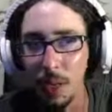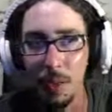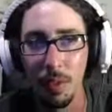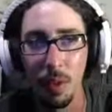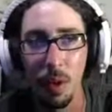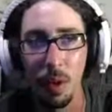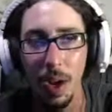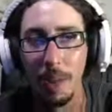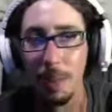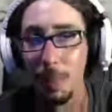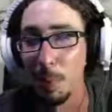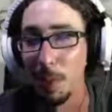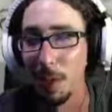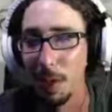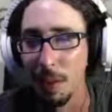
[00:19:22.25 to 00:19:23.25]
So I haven't
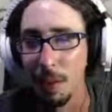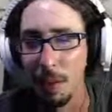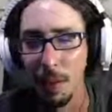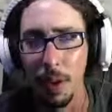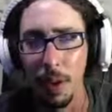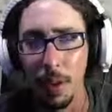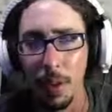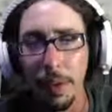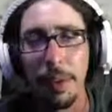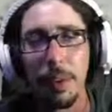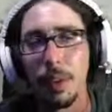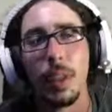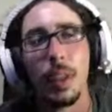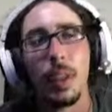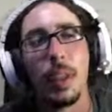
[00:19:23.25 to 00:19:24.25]
played it, so I don't
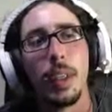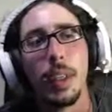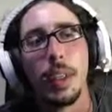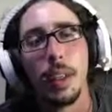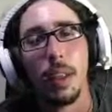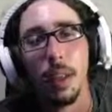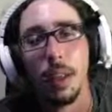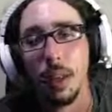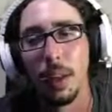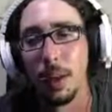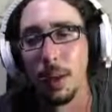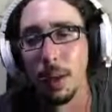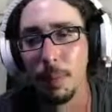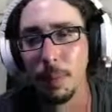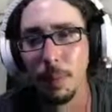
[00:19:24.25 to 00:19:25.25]

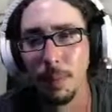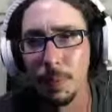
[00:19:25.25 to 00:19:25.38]
know.